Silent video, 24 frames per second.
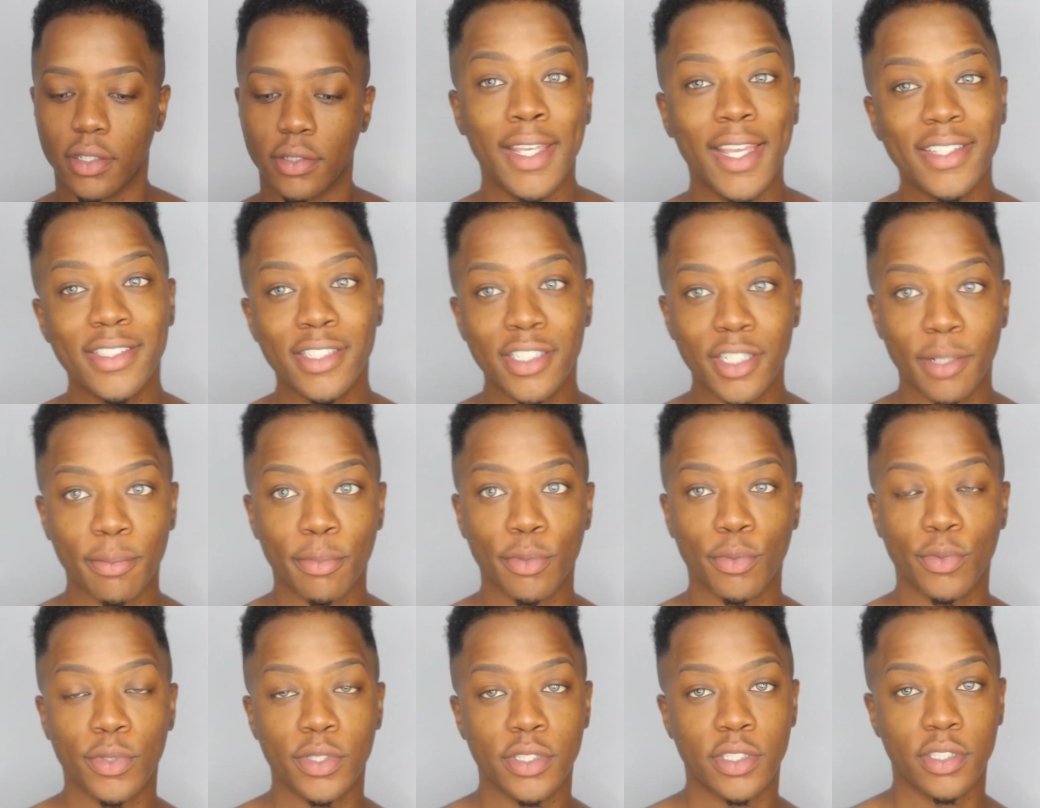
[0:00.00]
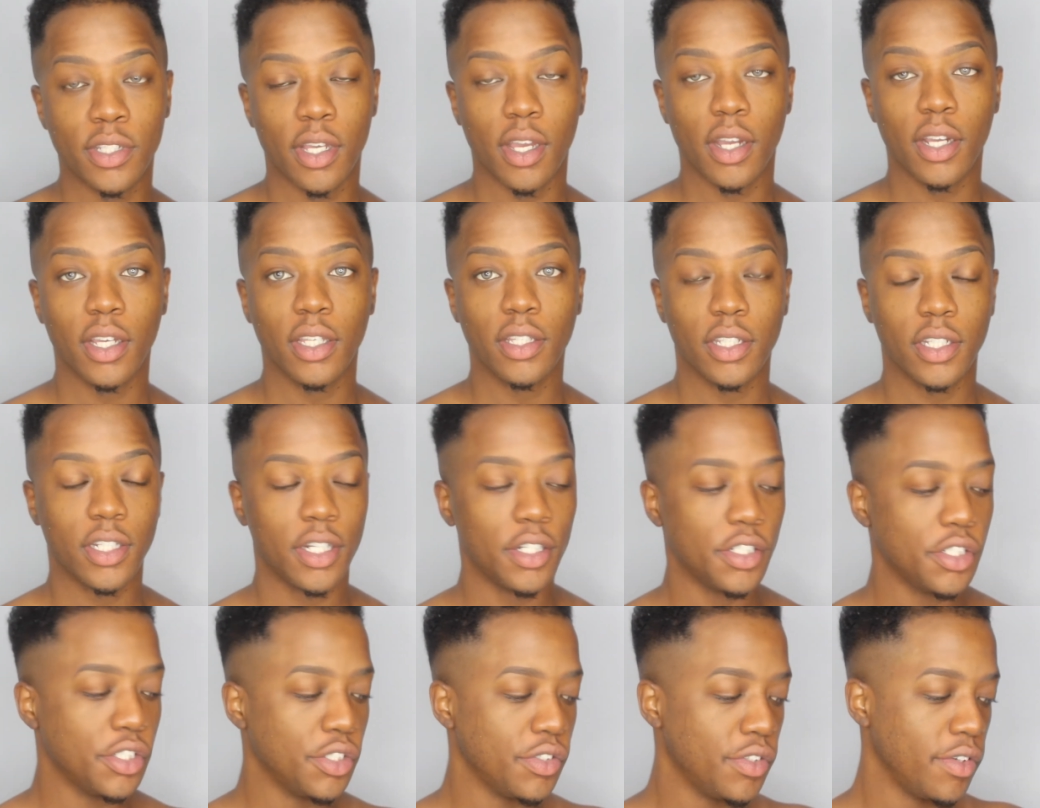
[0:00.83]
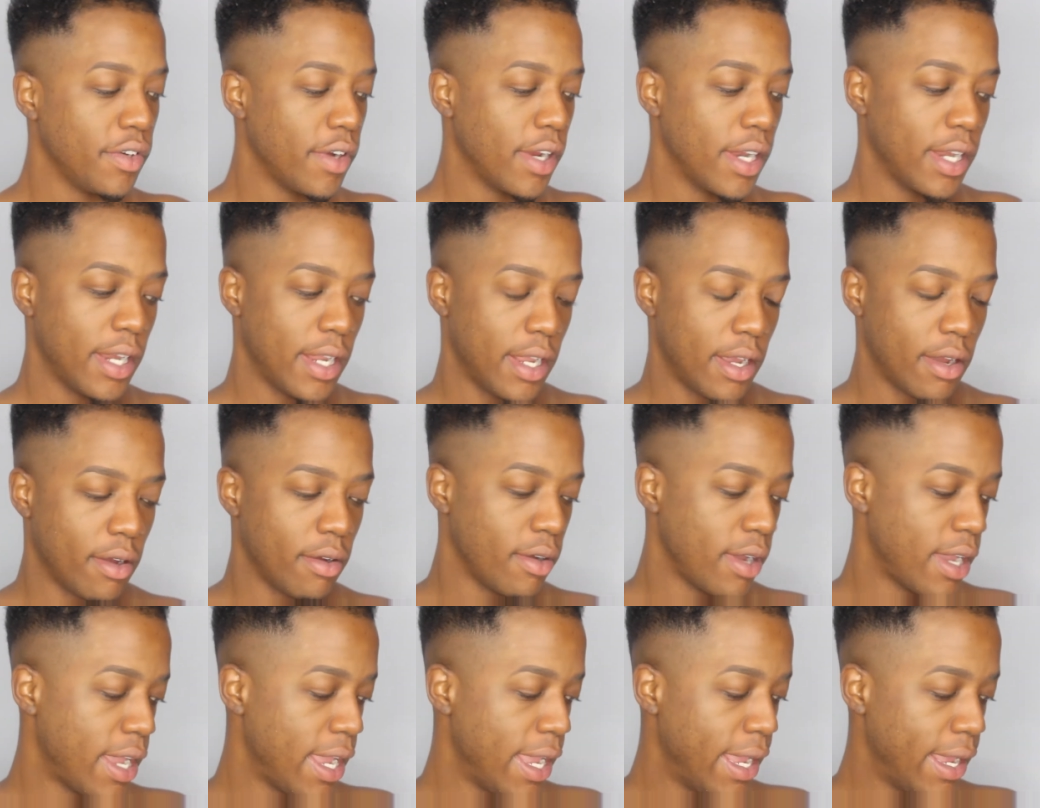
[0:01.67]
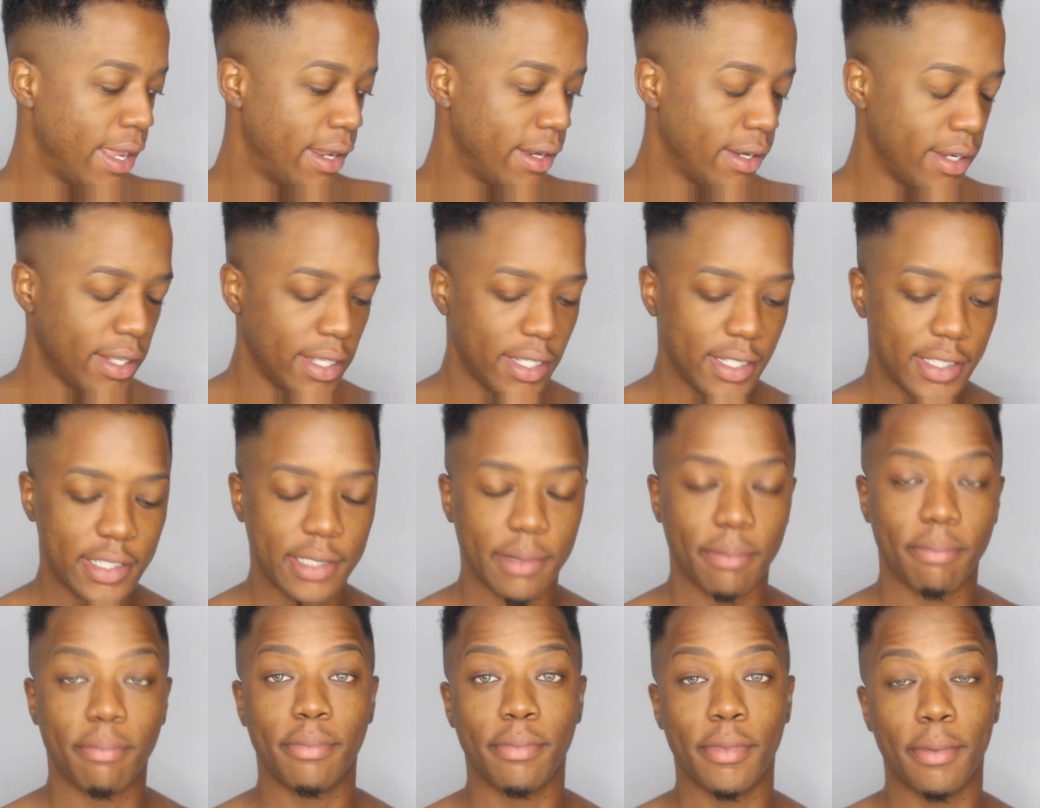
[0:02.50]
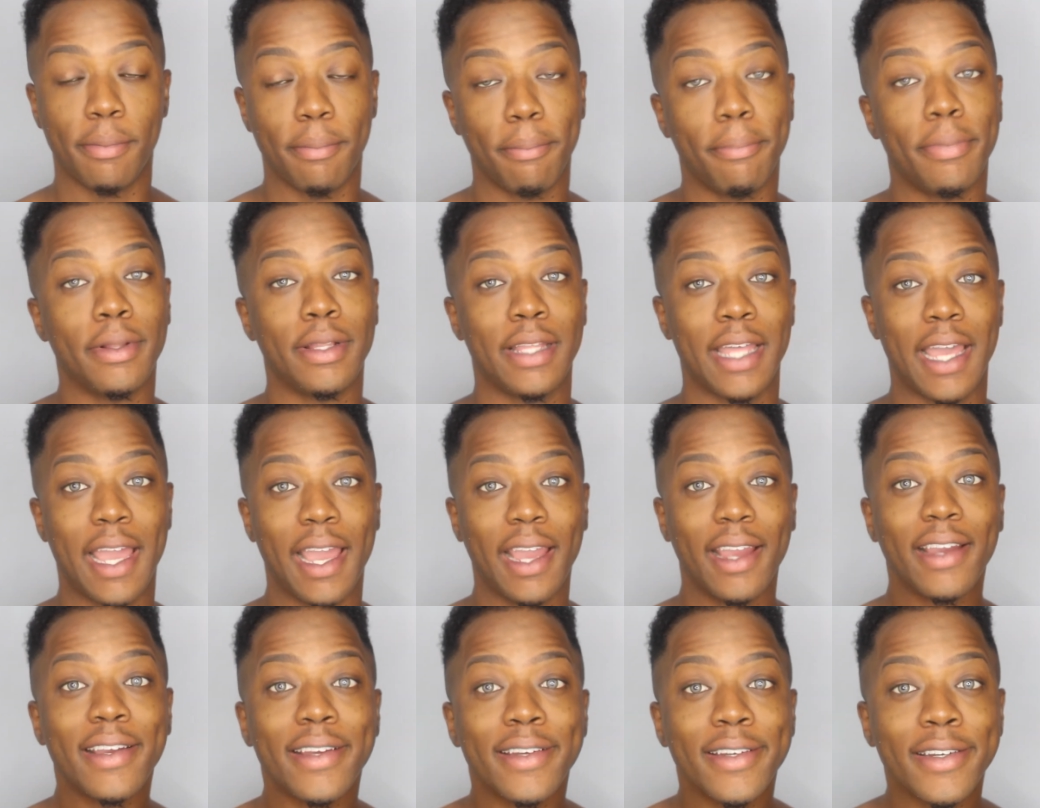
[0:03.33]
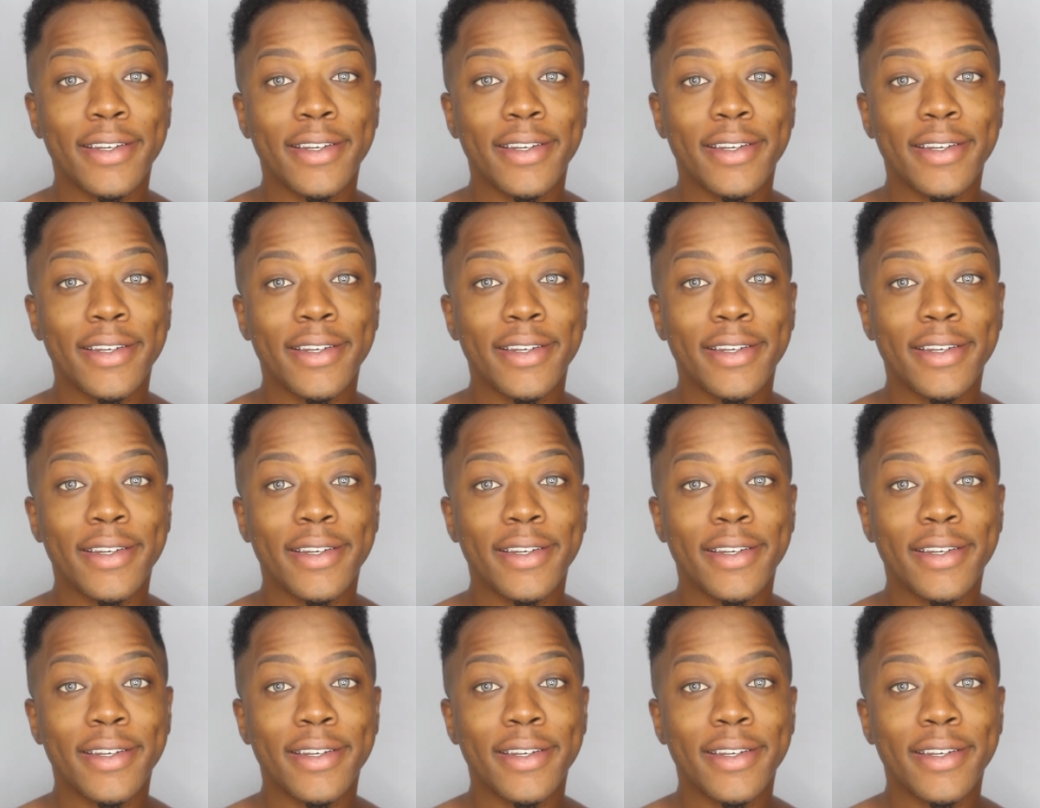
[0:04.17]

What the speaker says: he has the #1 song in the country right now. And he's black,